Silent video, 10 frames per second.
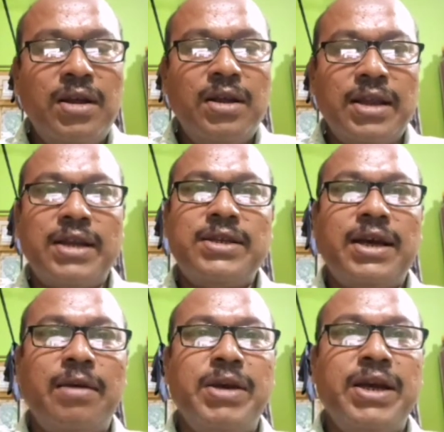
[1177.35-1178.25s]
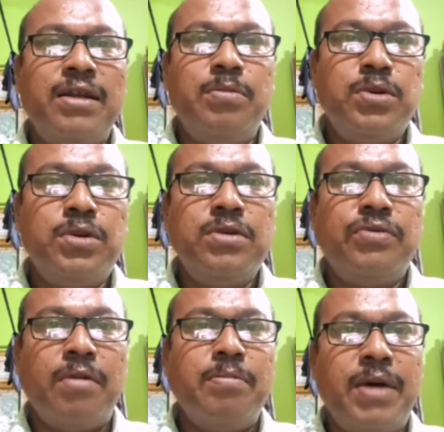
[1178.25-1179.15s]
That is a chemical bond
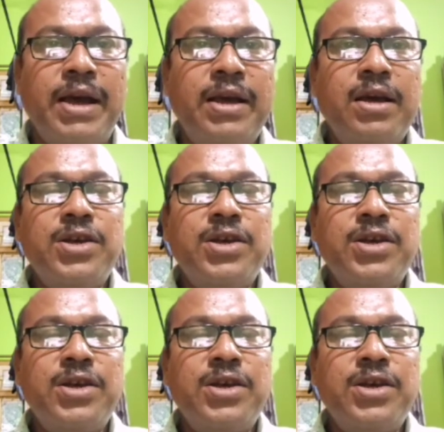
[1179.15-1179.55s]
formed by